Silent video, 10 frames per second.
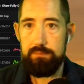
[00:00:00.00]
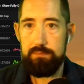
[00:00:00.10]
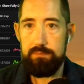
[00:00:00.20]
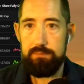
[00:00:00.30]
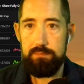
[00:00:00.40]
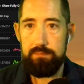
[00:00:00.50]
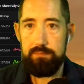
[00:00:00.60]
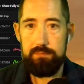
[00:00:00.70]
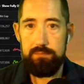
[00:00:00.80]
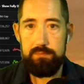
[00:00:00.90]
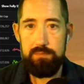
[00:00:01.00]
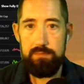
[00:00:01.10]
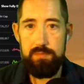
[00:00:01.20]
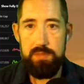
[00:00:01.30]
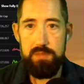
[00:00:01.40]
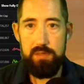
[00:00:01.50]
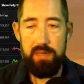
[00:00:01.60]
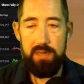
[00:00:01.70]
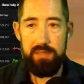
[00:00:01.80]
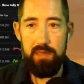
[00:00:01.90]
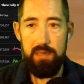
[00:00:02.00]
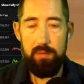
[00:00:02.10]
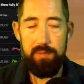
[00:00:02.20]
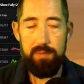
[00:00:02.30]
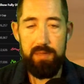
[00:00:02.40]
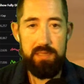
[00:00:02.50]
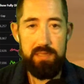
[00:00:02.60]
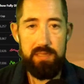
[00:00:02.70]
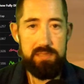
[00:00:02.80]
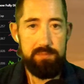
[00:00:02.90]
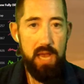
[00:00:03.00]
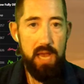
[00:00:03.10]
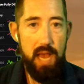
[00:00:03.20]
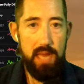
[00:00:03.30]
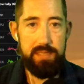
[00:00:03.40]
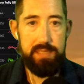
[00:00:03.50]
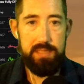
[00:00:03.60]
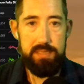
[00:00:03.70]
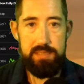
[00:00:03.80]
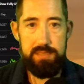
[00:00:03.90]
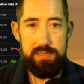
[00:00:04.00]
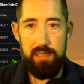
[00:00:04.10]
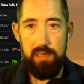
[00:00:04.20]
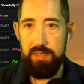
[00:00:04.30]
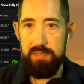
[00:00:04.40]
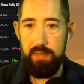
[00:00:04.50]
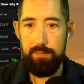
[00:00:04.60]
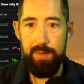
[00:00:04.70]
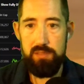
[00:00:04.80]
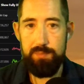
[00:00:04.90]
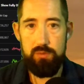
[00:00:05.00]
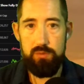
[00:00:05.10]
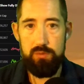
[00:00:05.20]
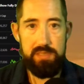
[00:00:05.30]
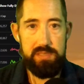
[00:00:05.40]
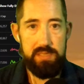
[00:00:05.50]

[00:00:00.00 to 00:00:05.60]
See right there, I'm going to get some hotkeys set up on this so I can bounce between scenes a lot quicker for y'all.